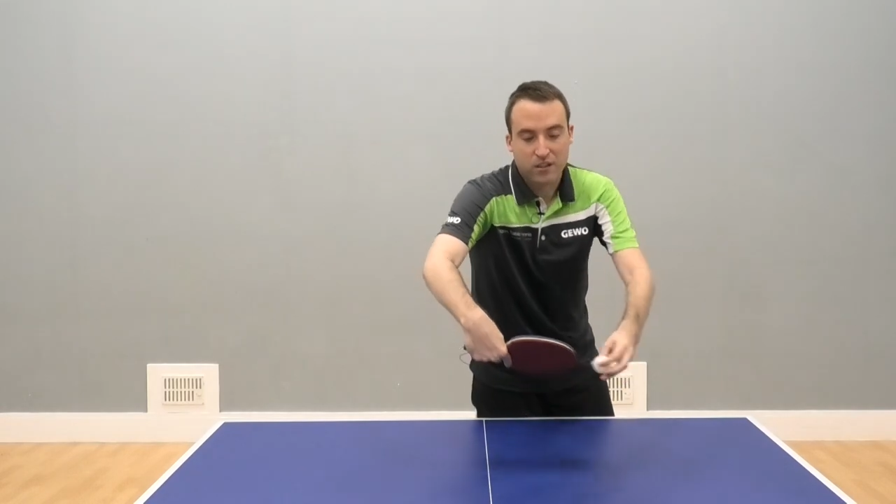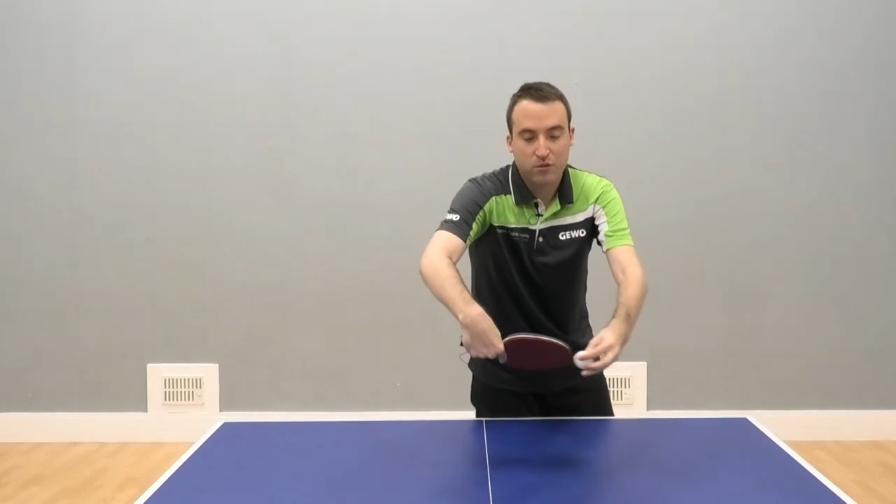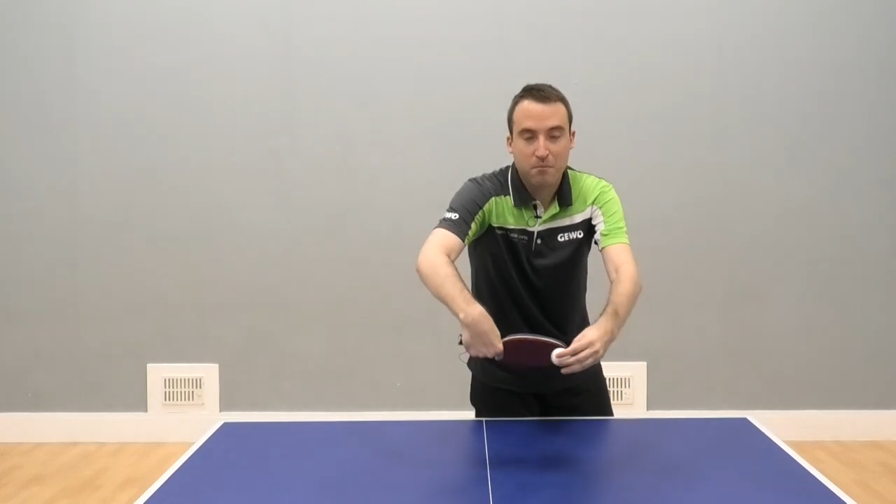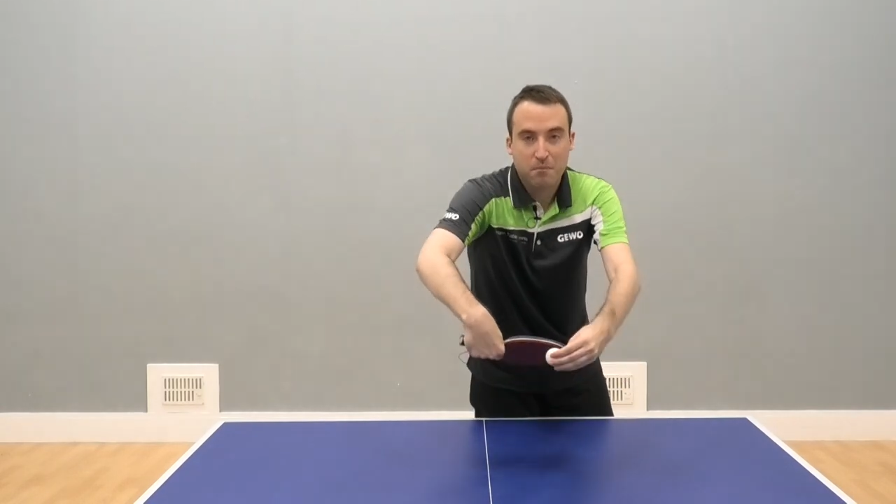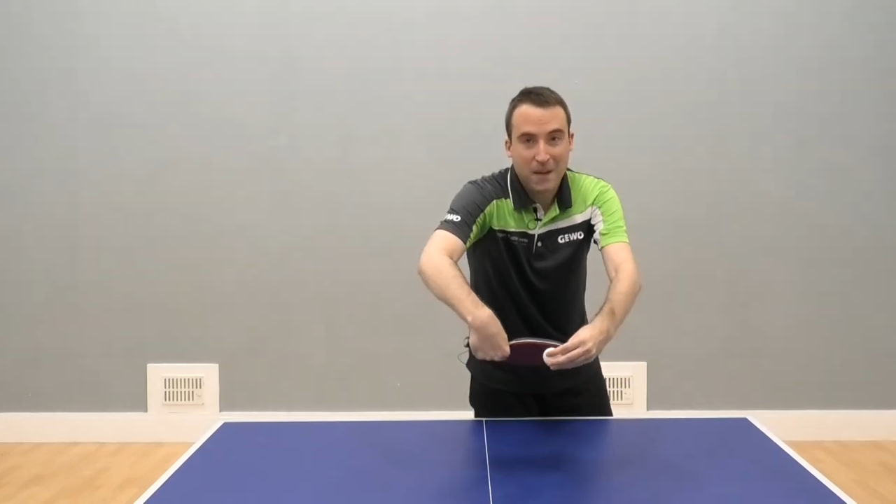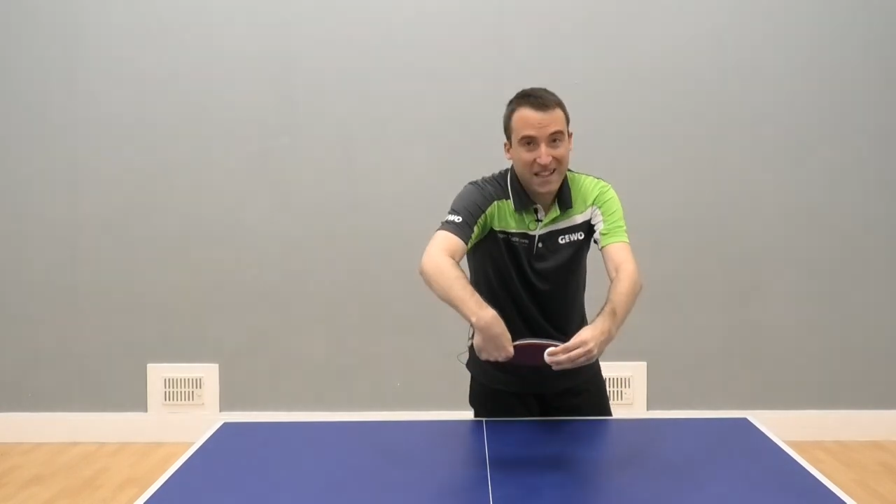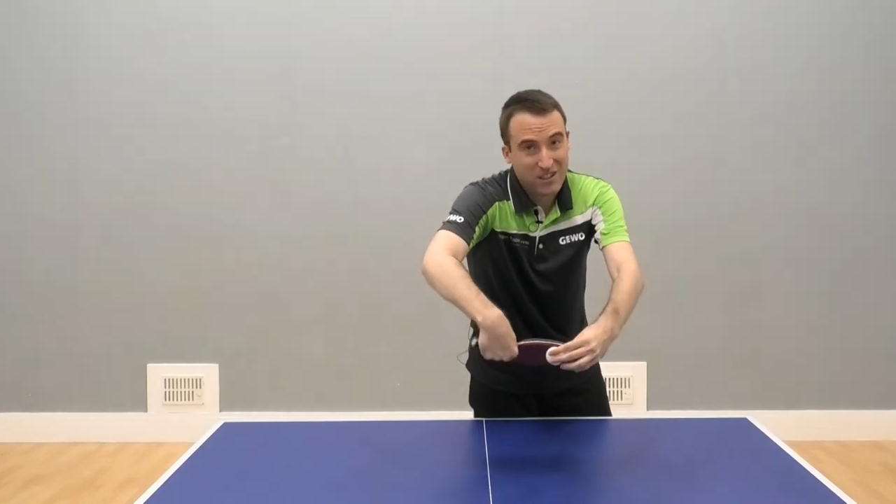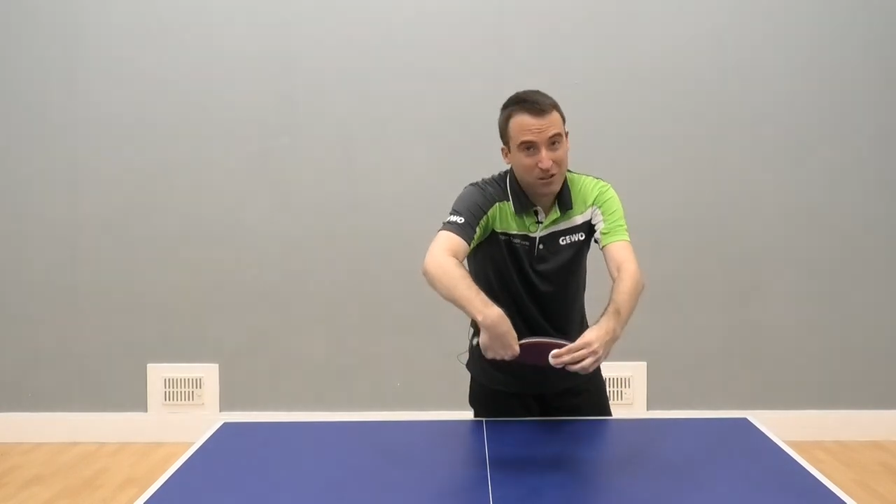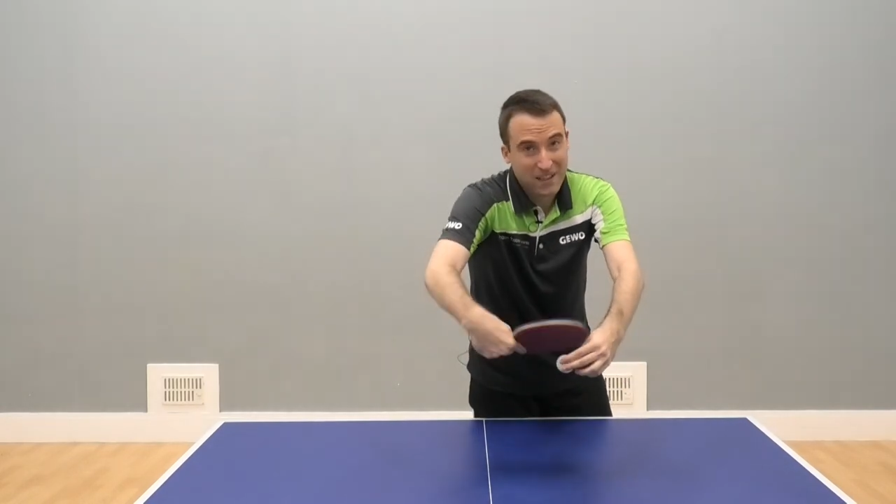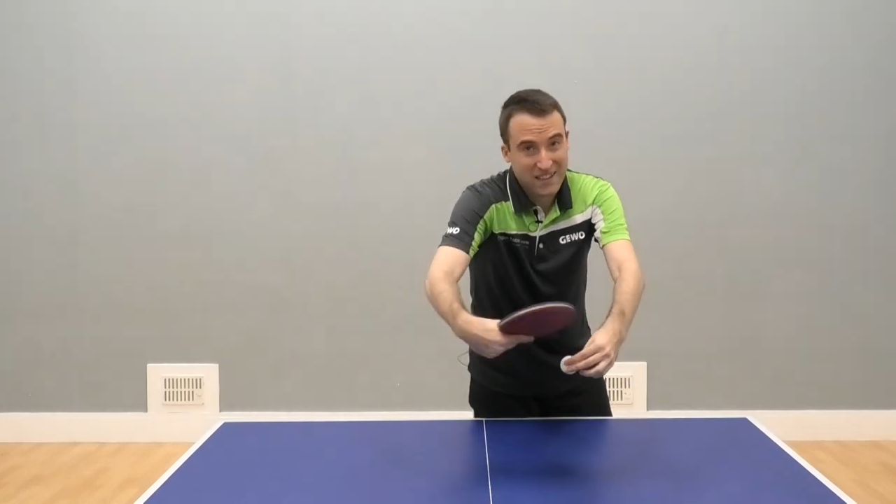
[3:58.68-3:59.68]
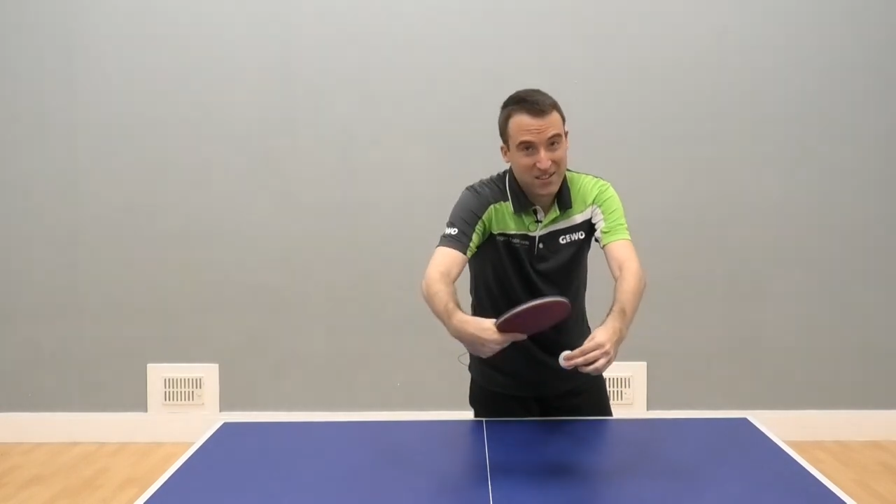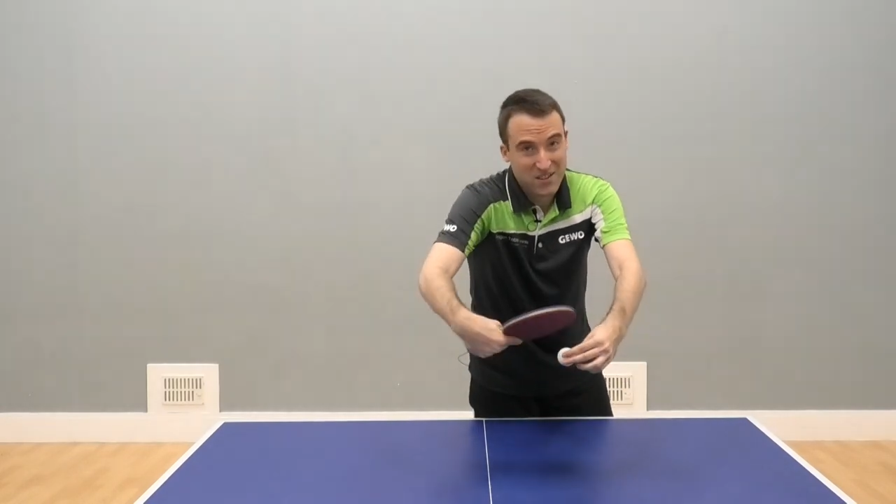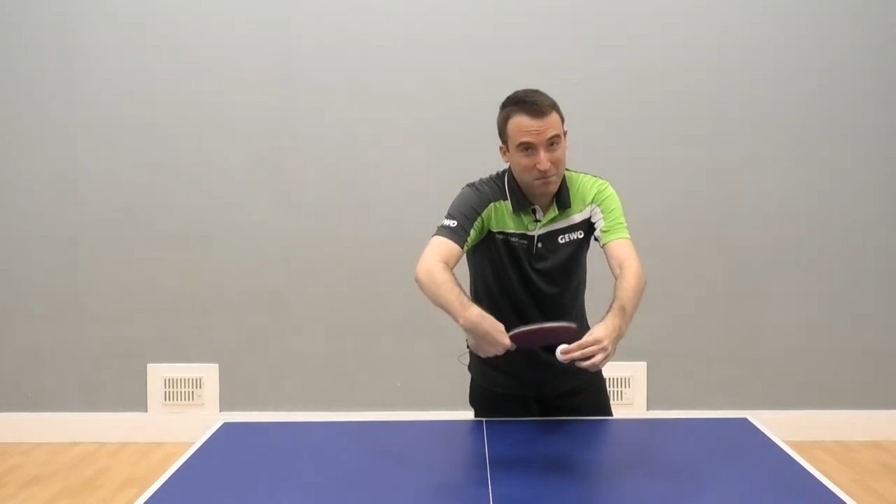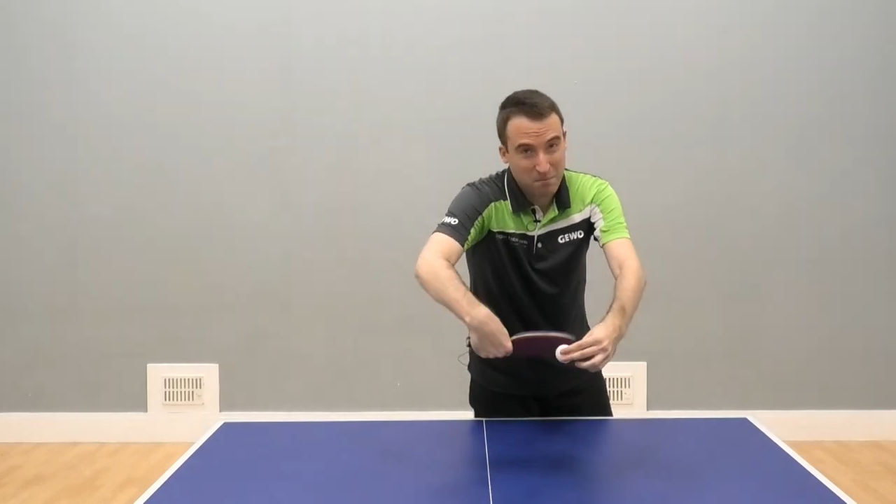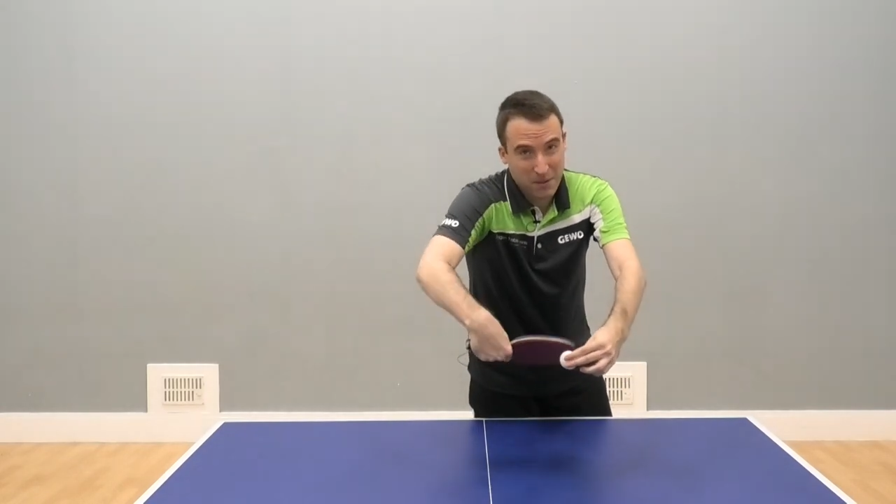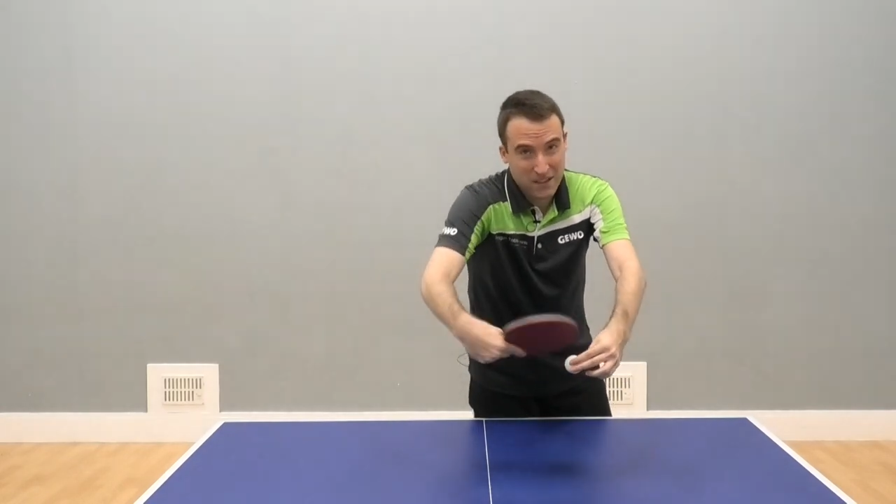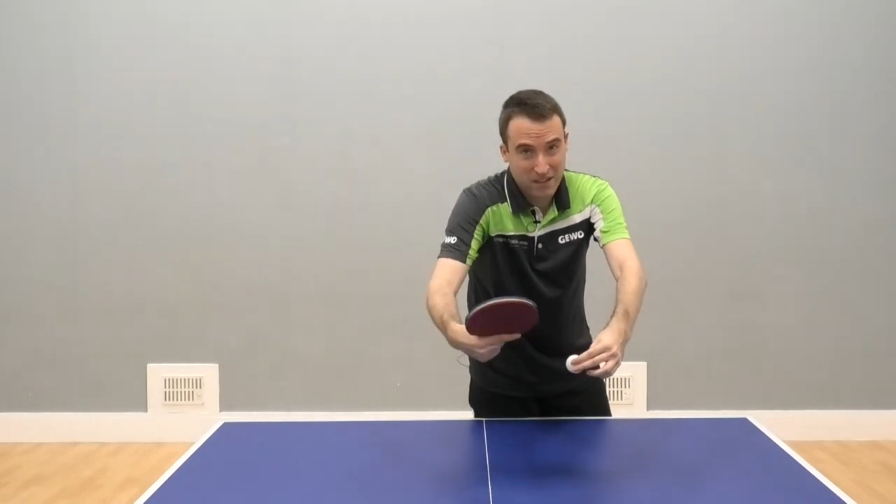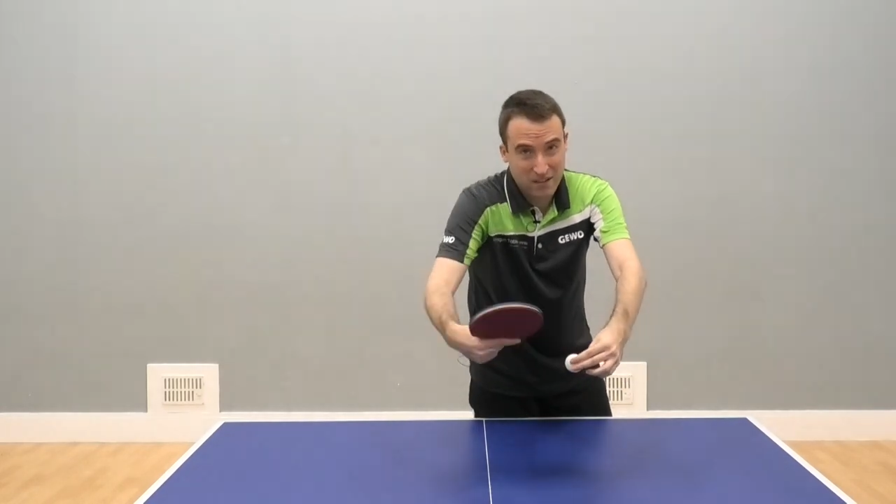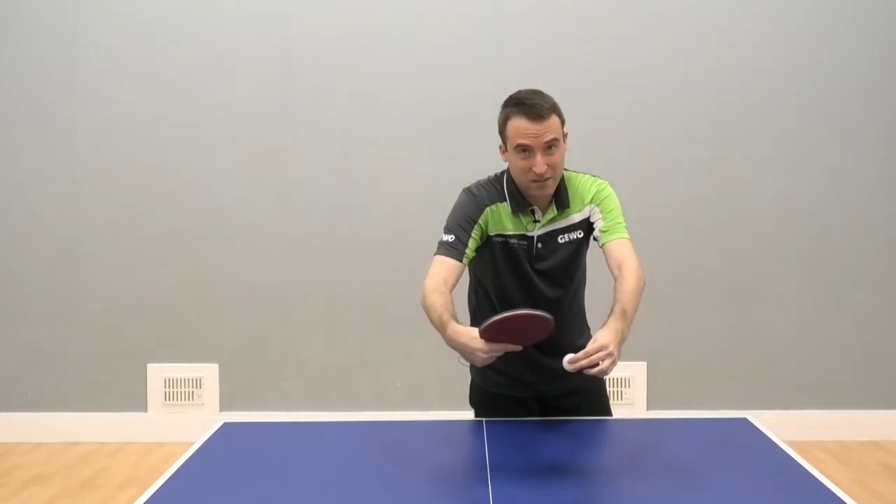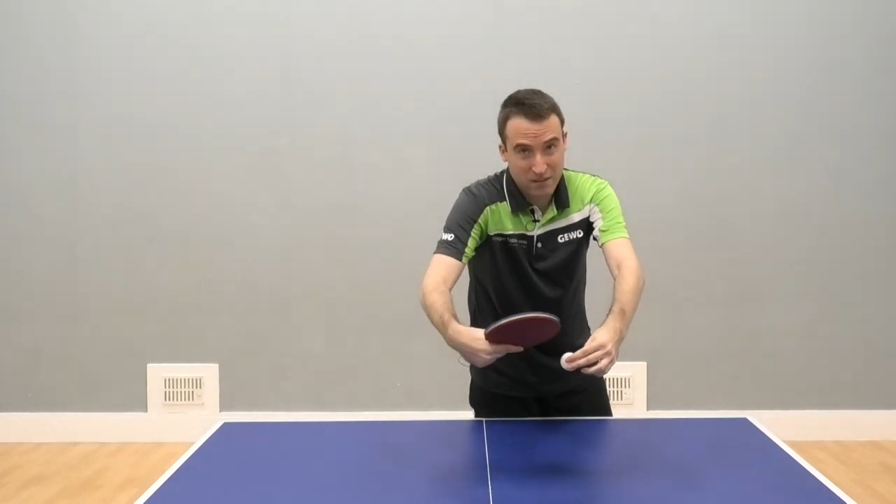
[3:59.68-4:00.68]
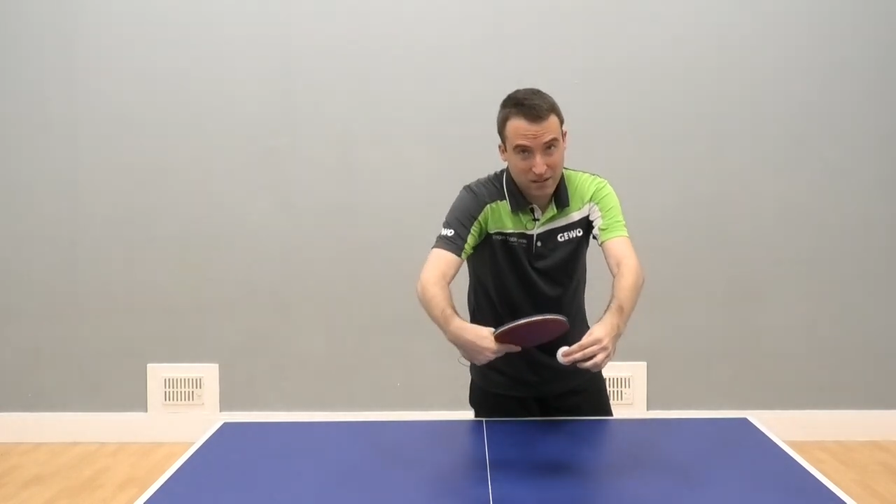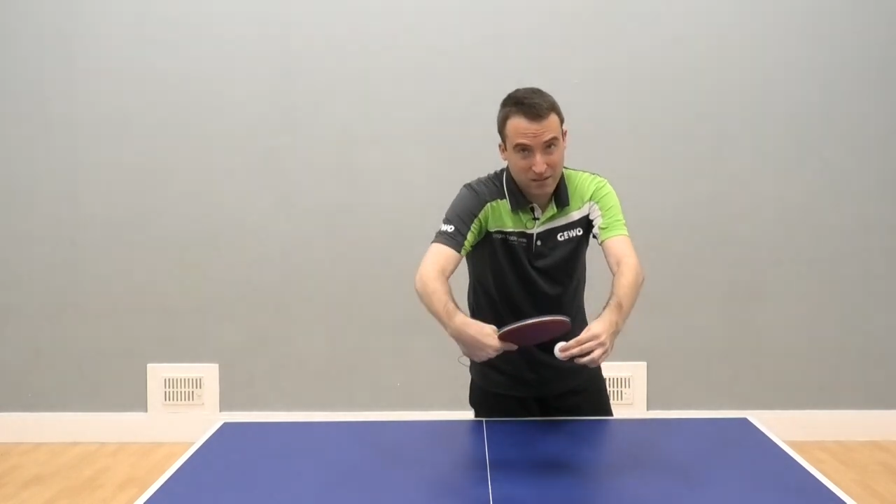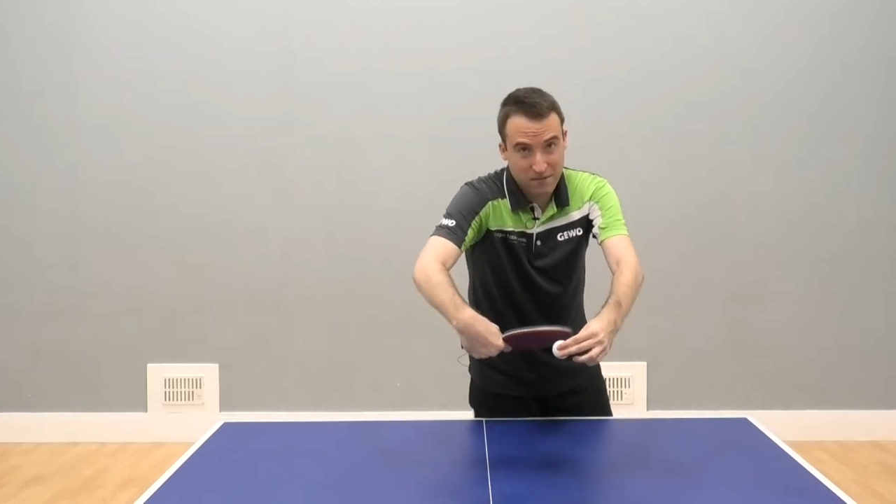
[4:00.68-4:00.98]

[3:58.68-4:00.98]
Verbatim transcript: you might create a spinnier